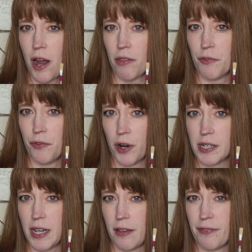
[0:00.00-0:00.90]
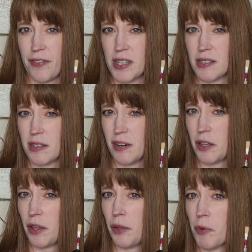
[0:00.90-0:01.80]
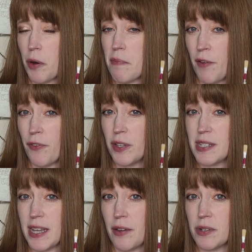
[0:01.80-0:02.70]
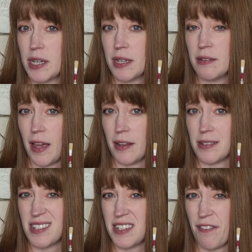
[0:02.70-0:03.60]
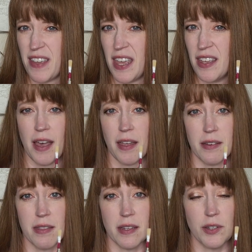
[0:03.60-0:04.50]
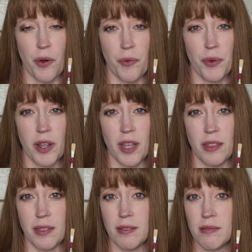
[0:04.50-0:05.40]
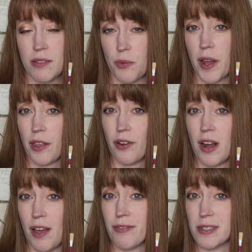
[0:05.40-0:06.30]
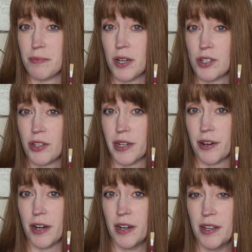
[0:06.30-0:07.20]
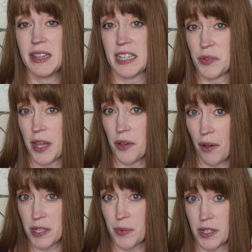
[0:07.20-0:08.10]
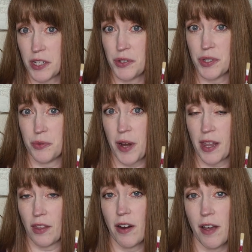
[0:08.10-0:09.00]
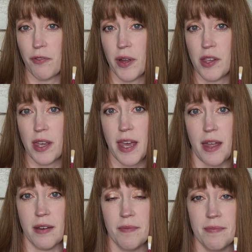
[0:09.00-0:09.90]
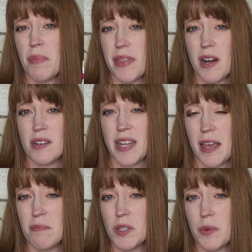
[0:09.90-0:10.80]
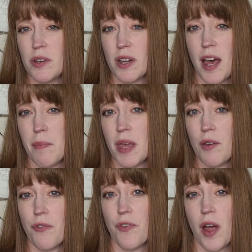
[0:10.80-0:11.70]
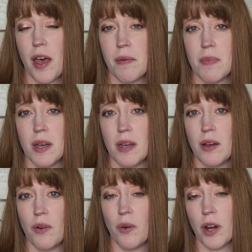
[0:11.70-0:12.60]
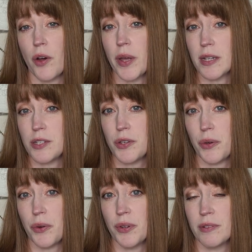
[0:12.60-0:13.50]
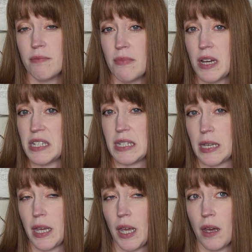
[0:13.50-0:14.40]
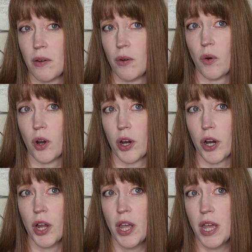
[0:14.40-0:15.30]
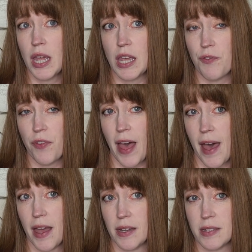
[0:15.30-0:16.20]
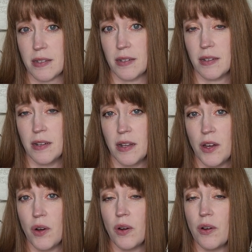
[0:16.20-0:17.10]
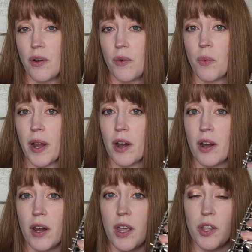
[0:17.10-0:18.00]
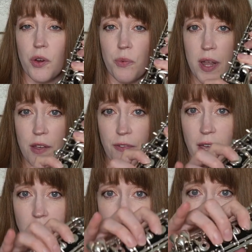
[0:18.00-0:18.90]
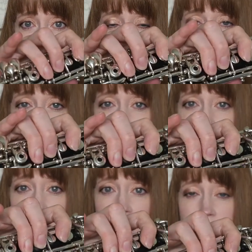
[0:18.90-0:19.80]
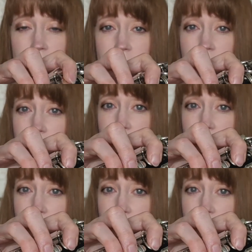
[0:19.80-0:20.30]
how the forked F is a little more muffled sounding and stuffy, and the tone in the regular F is much clearer? That's why you always want to use the regular F when you can. But there are times when you're coming from or going to a D or E flat where your ring finger can't